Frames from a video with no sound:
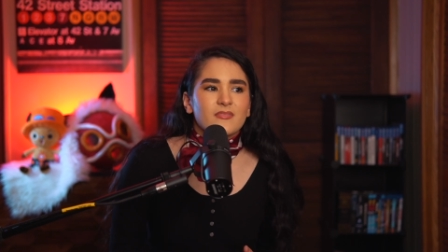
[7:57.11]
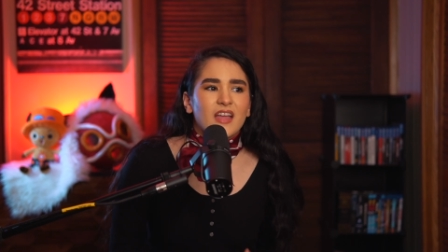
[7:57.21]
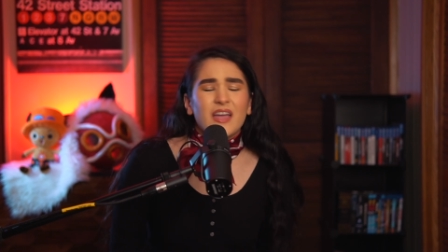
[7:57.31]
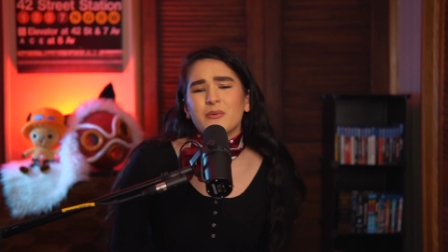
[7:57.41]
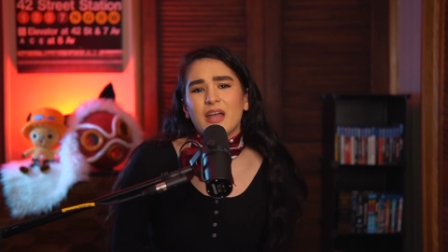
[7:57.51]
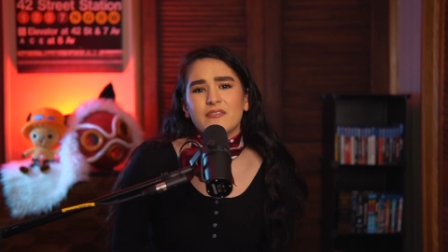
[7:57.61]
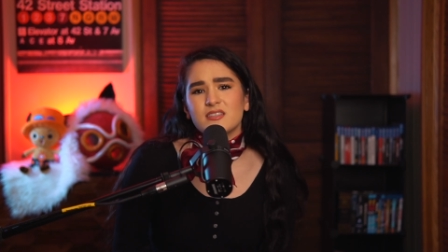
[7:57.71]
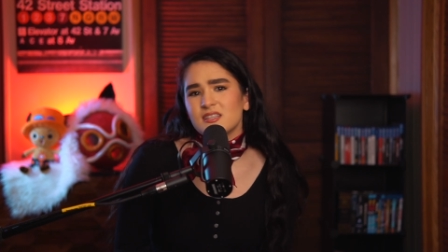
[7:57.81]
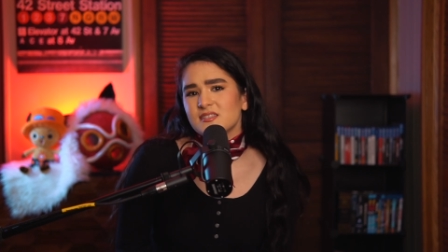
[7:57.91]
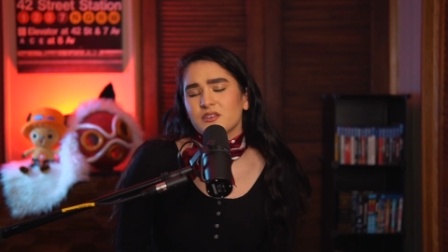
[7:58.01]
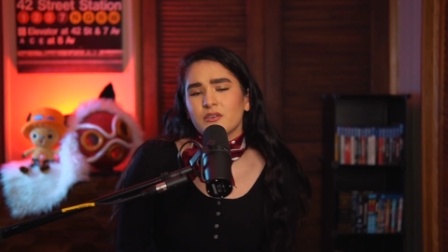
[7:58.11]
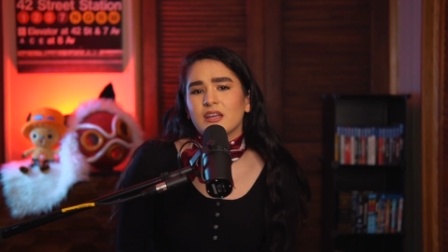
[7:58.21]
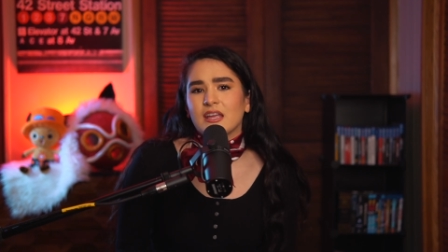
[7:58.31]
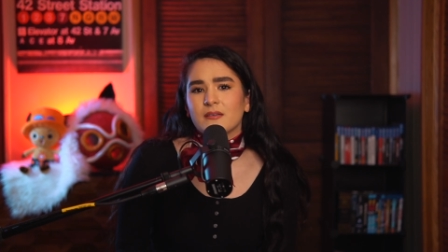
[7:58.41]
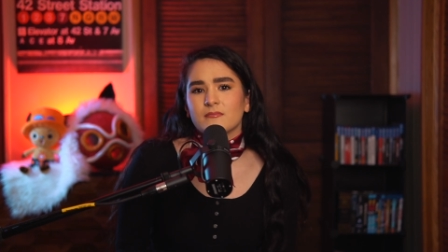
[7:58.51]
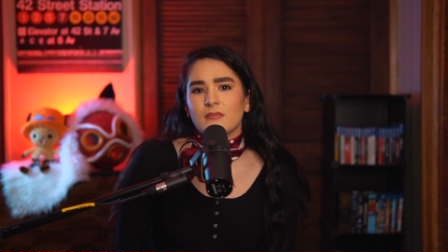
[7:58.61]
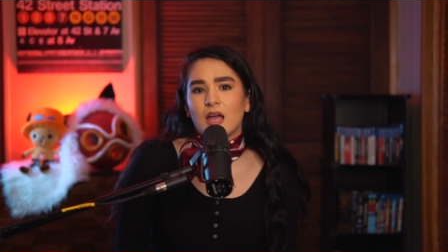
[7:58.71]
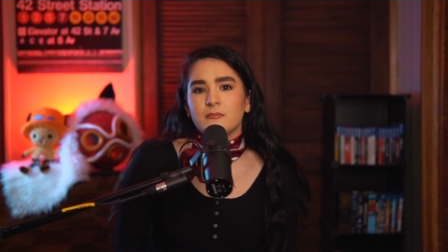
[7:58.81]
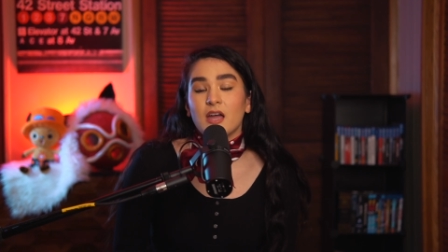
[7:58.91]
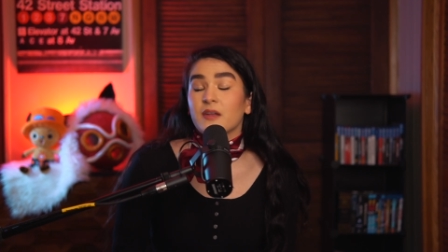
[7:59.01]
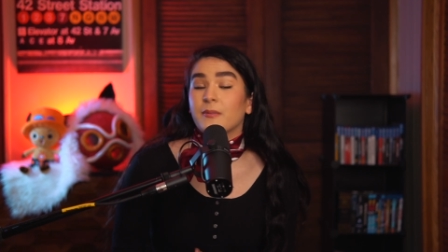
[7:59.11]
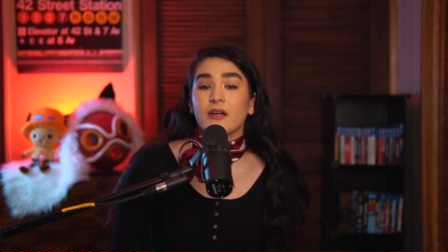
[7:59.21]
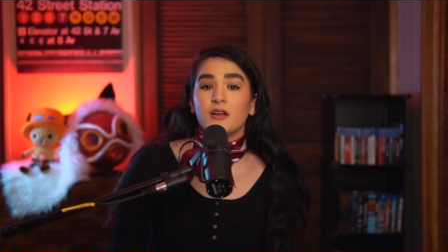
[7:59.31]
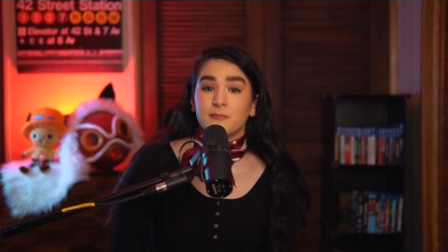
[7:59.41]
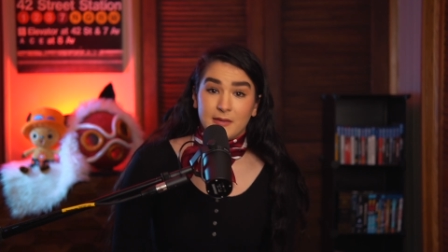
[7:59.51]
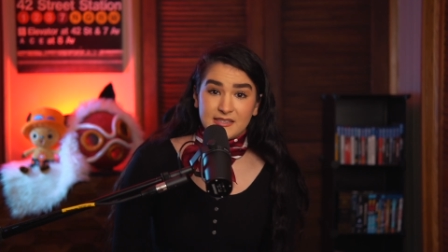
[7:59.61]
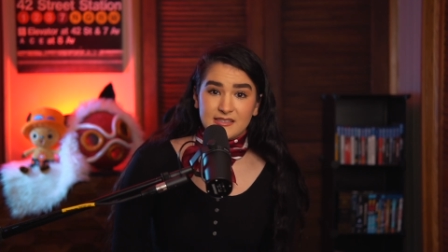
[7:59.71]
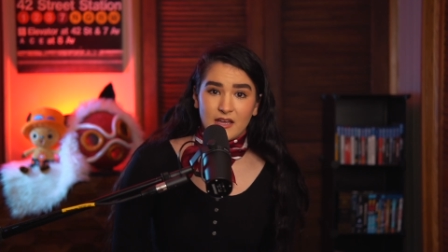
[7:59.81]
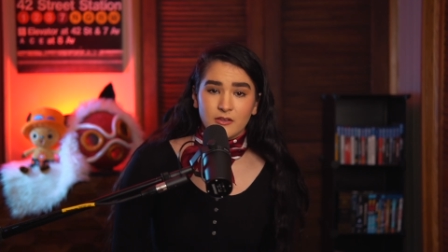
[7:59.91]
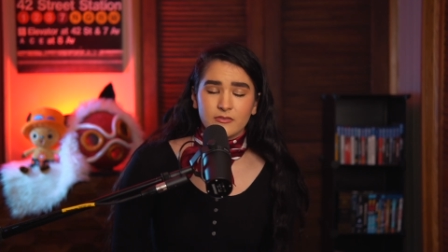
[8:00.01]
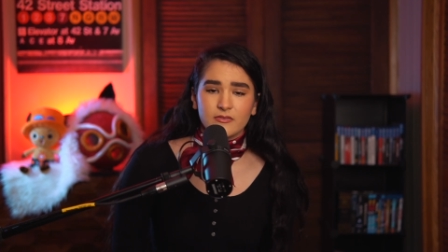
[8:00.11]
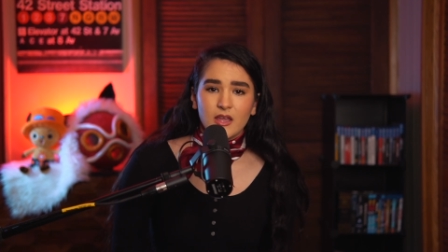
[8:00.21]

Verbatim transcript: I would have to disagree. I'm not a parent myself,